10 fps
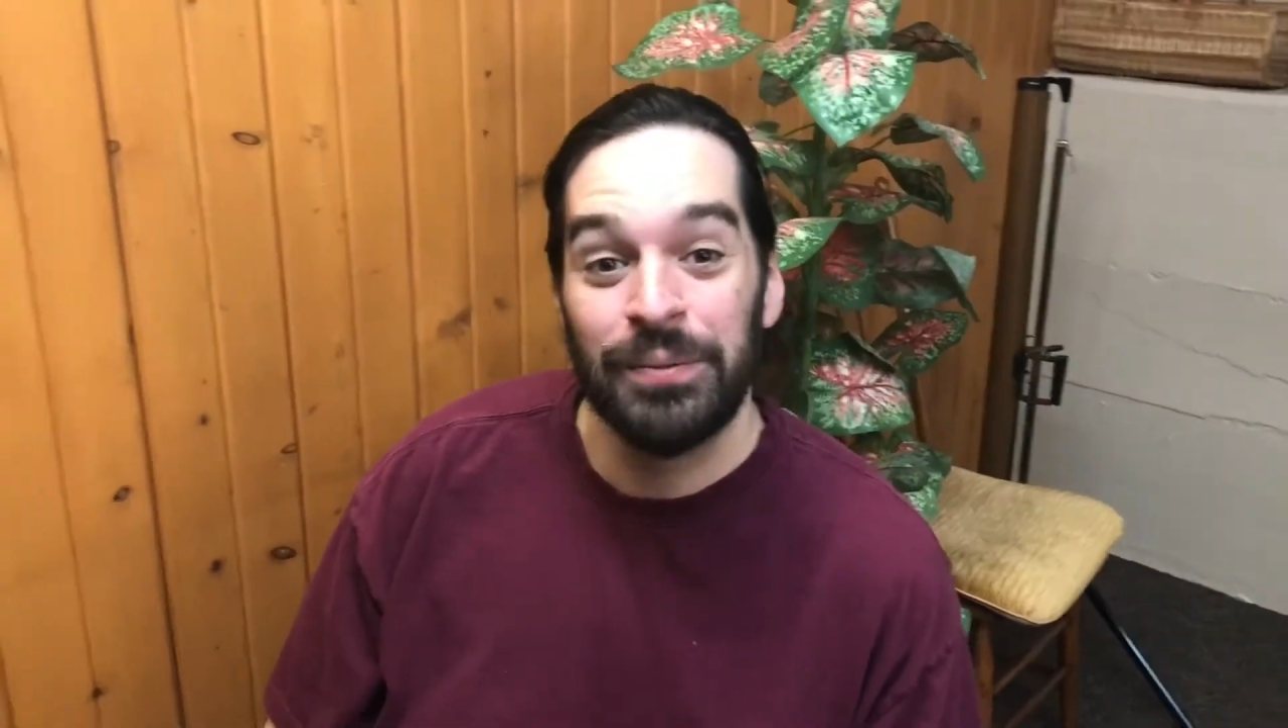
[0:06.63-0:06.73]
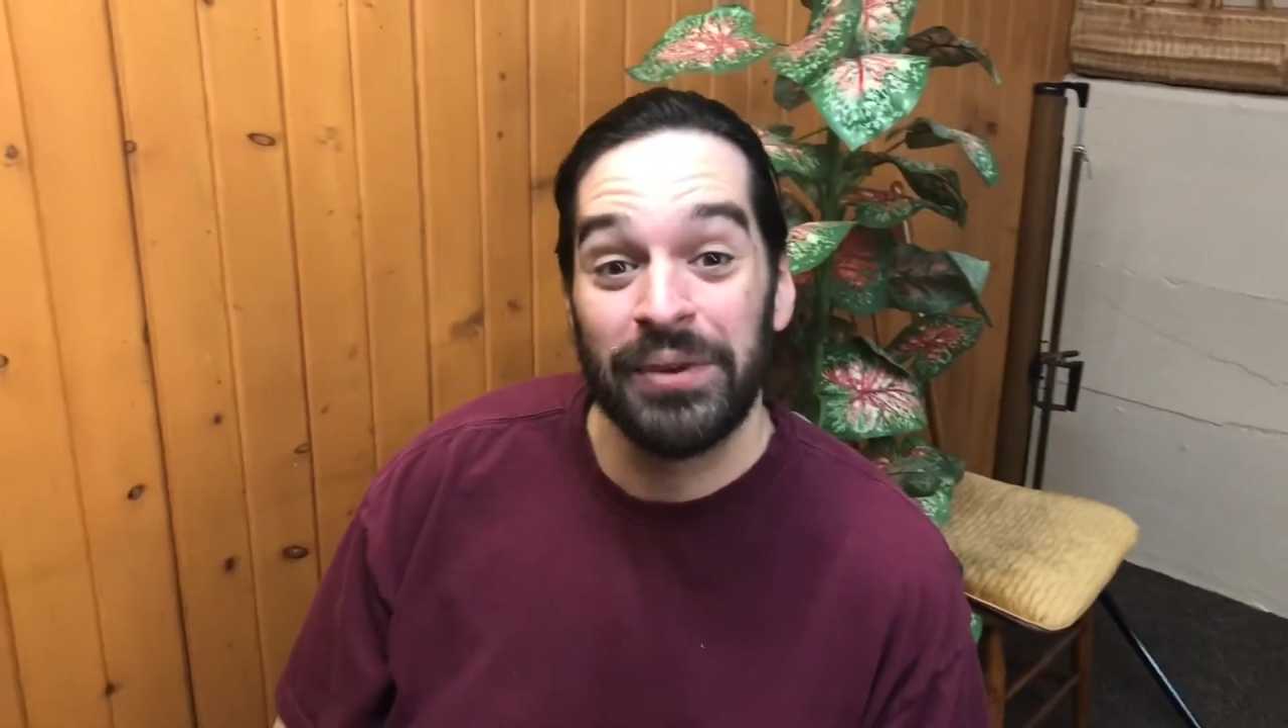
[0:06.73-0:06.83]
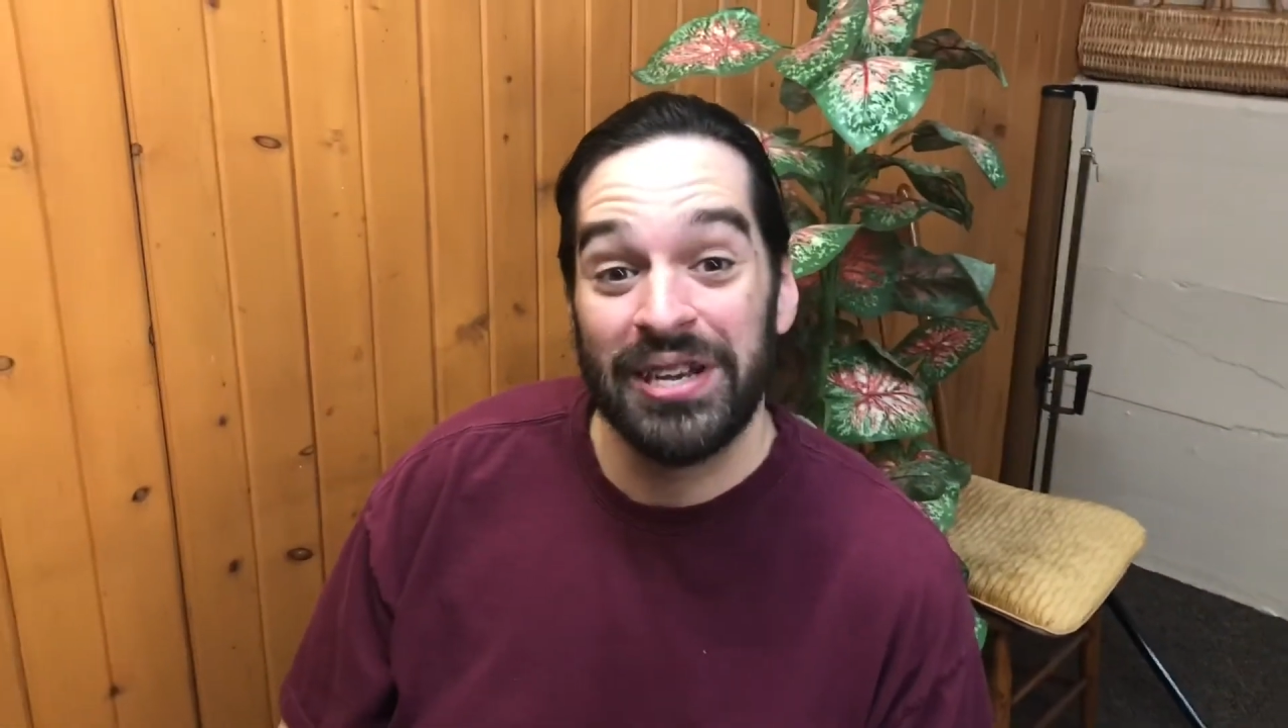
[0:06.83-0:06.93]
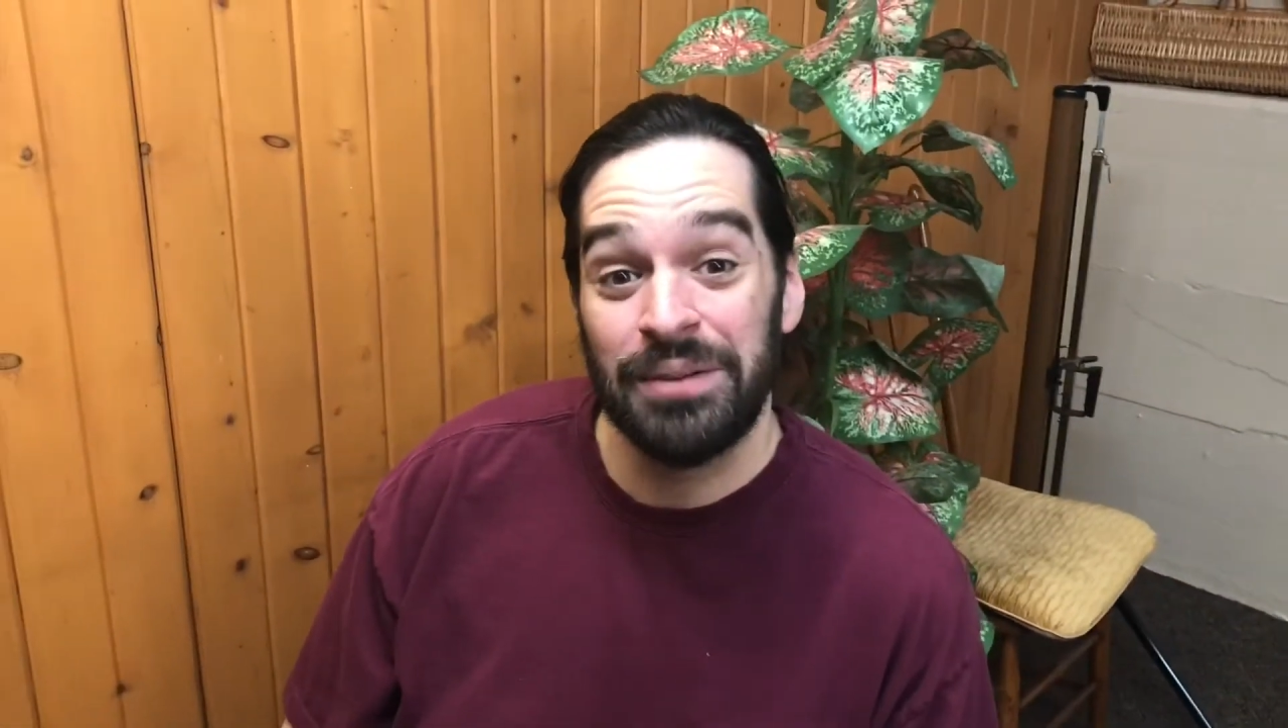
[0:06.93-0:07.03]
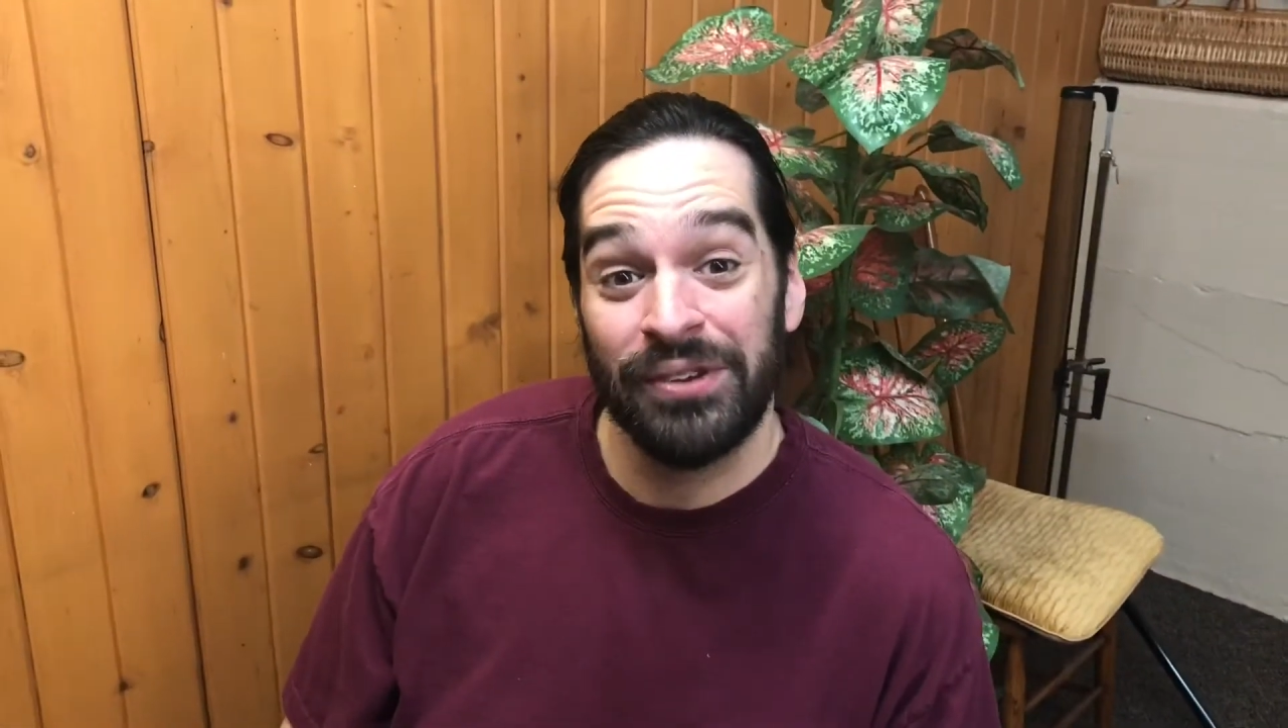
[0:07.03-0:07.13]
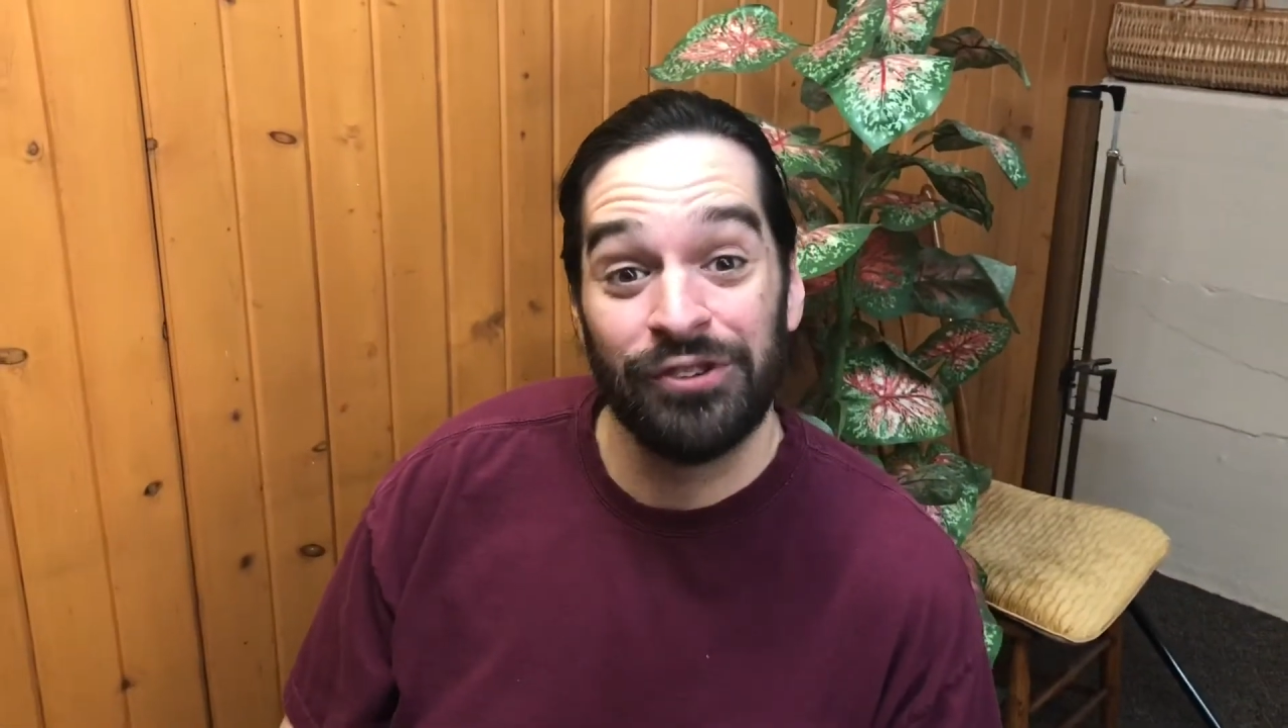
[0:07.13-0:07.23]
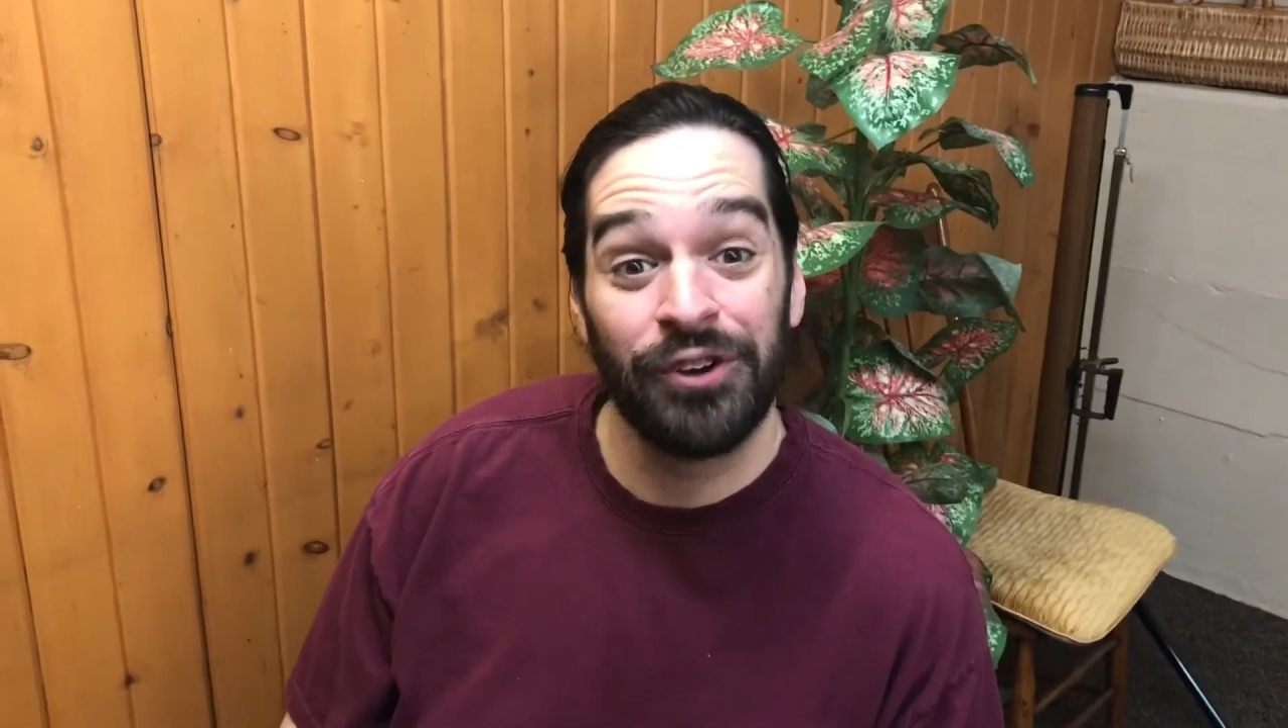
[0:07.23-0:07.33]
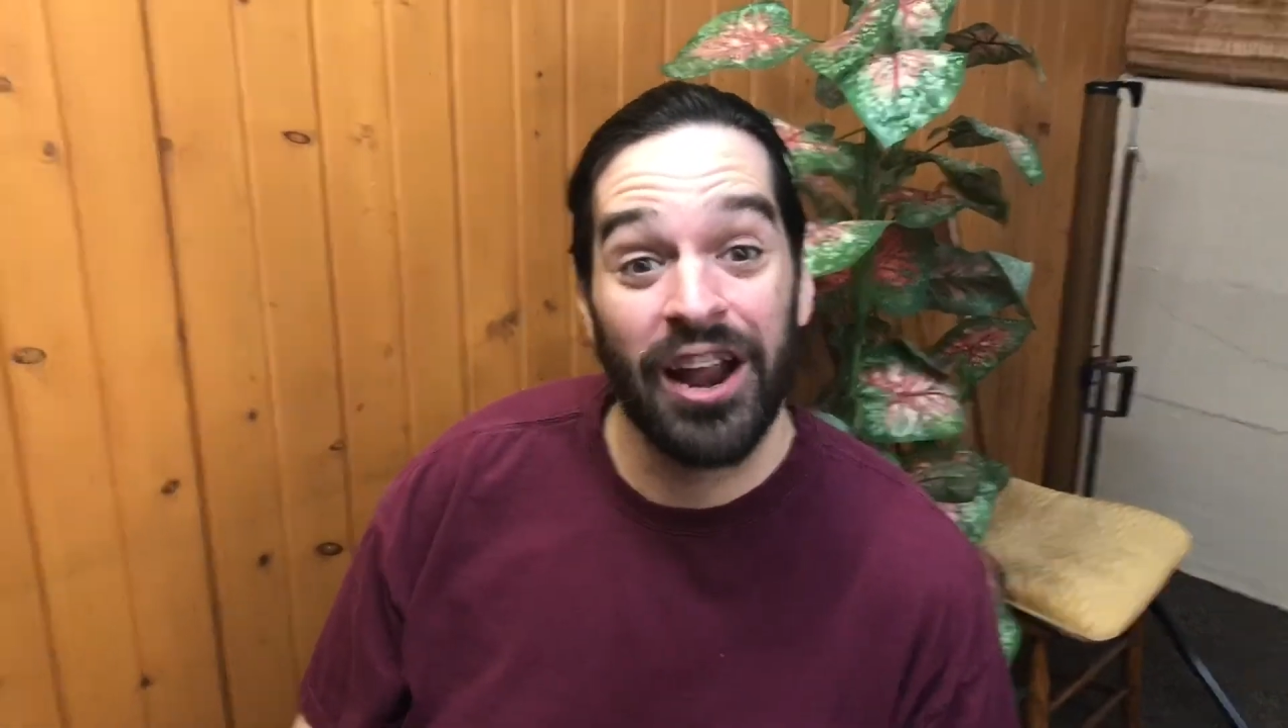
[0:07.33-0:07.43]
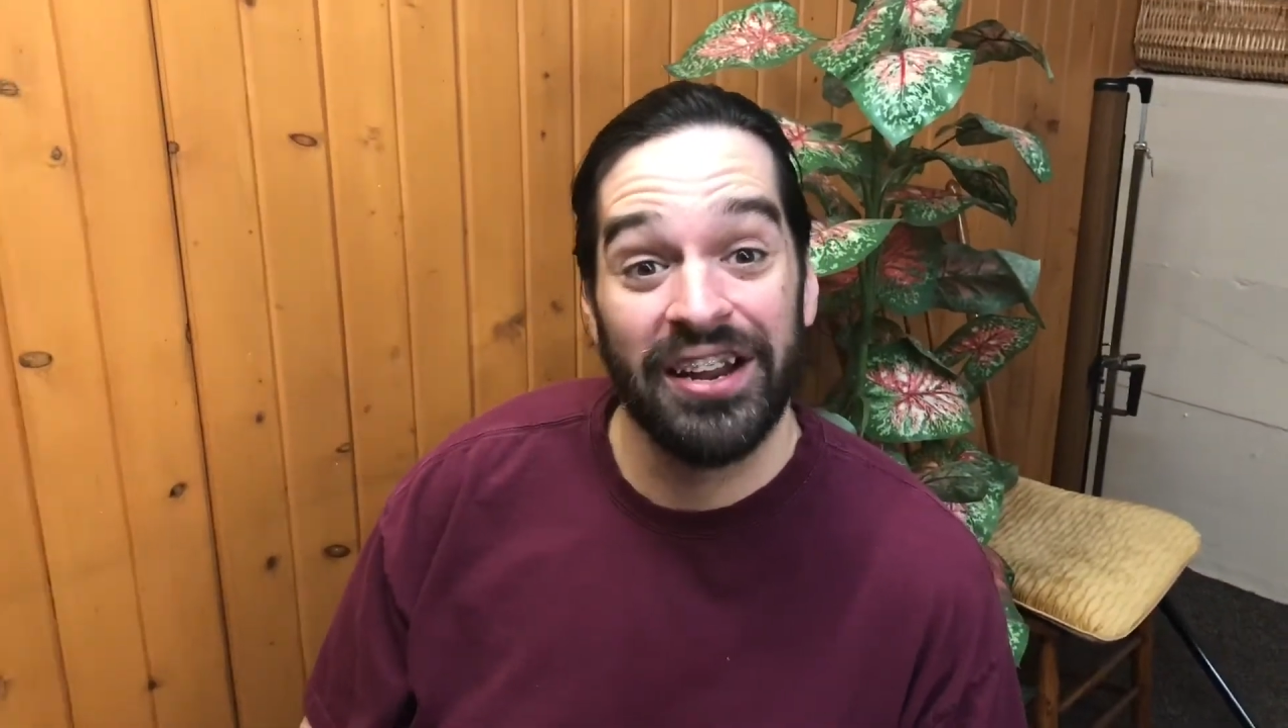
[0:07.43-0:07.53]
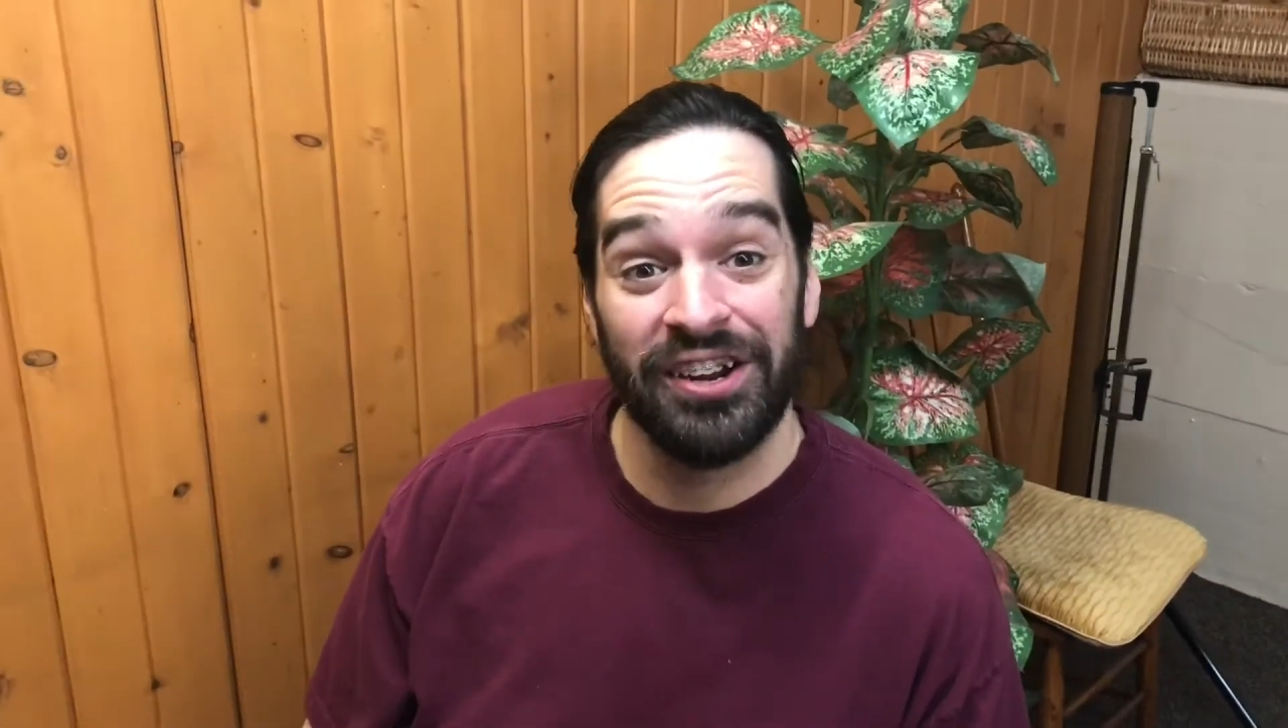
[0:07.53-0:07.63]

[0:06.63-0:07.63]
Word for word: My name is Ryan